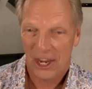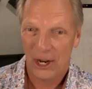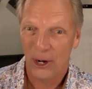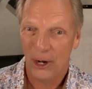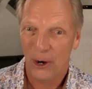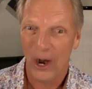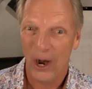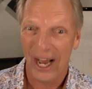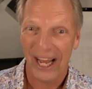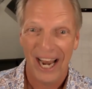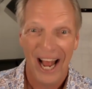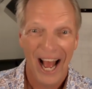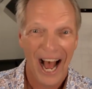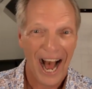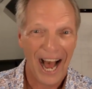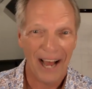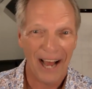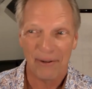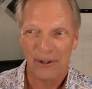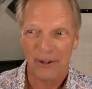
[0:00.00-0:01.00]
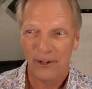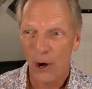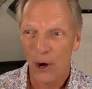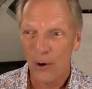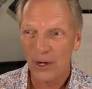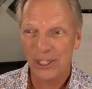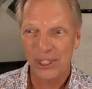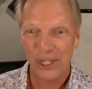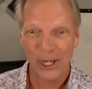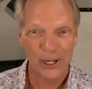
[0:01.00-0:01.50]
know what, I, no
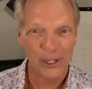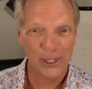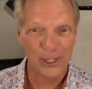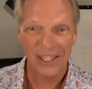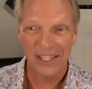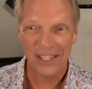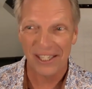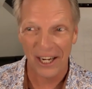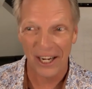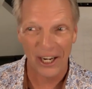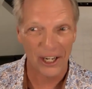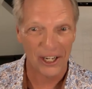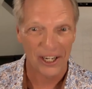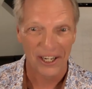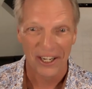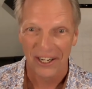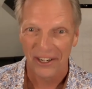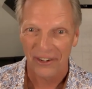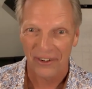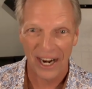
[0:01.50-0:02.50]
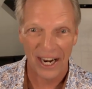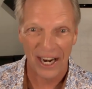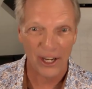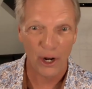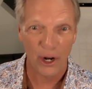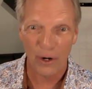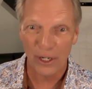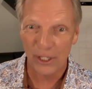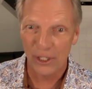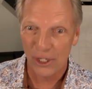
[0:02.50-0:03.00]
excuses here, right?
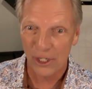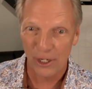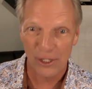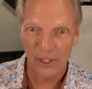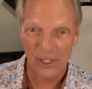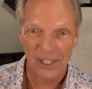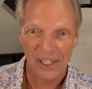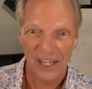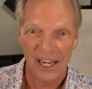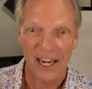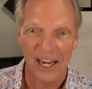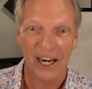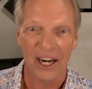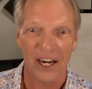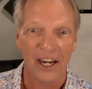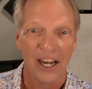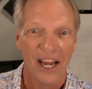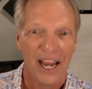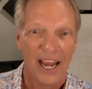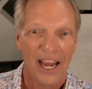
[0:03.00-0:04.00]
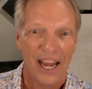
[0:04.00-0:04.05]
No excuses here.